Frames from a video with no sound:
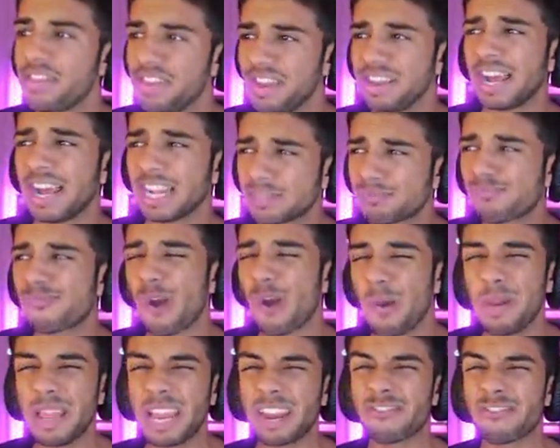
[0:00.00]
but I think that's
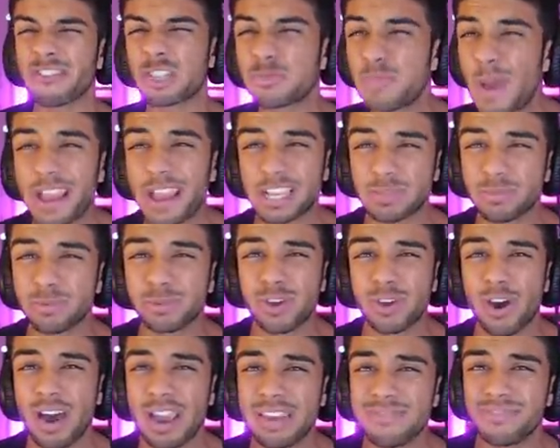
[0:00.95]
probably a
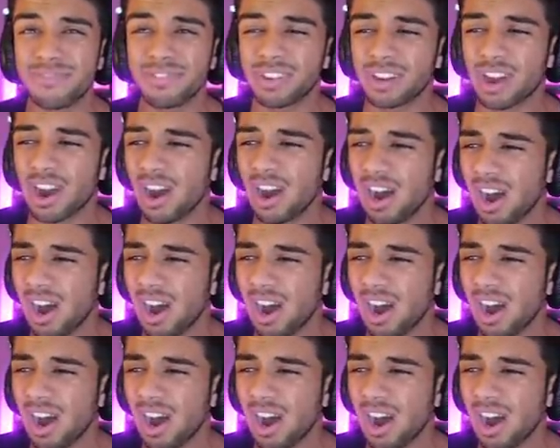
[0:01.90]
respectable time for the